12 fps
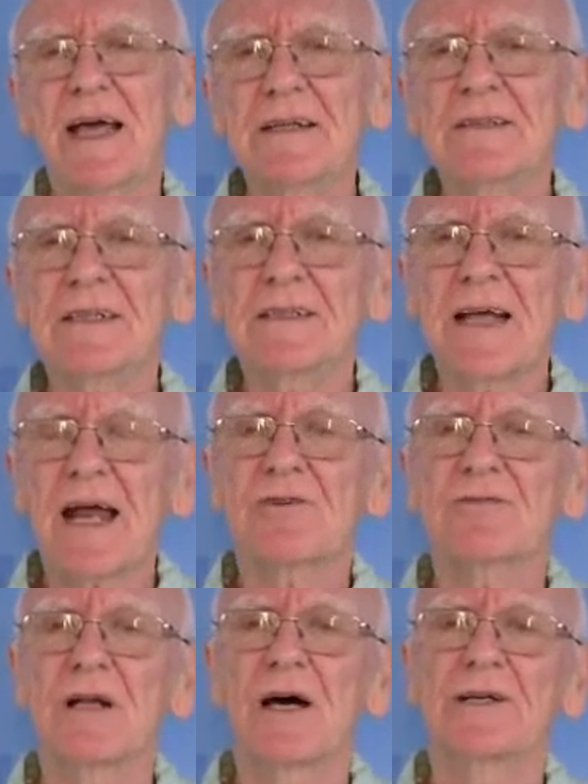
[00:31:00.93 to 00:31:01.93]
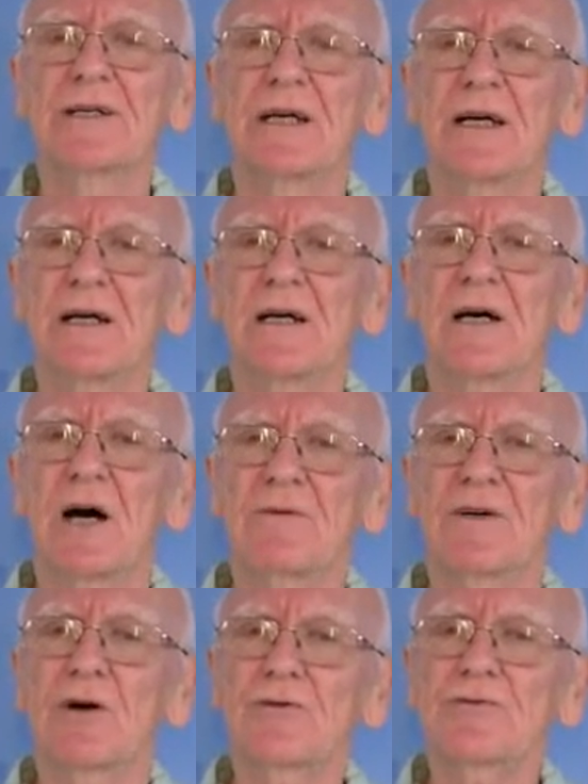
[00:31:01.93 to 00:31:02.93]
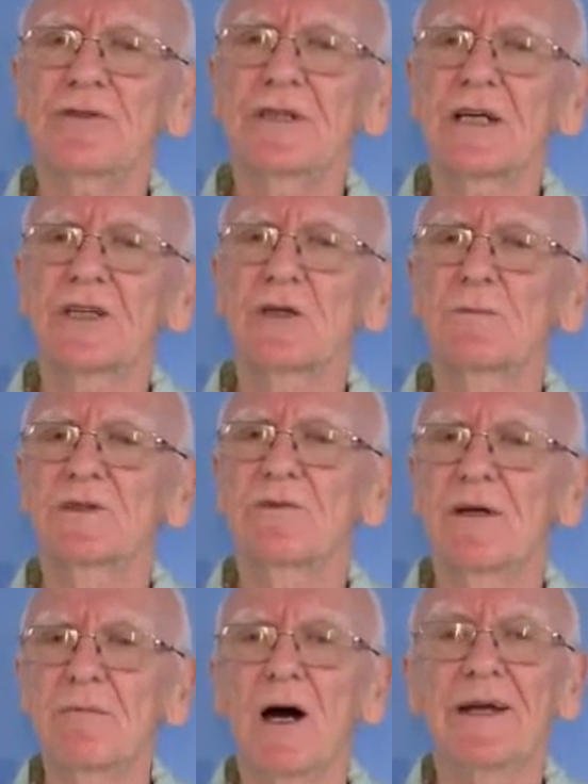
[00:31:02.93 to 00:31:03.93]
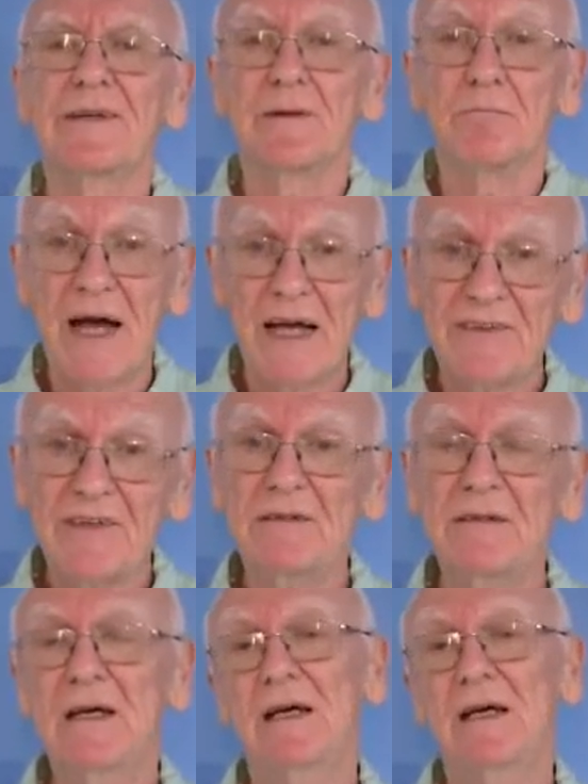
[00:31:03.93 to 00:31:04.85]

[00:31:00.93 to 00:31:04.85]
and anti-natural idea of a contradiction between mind and matter,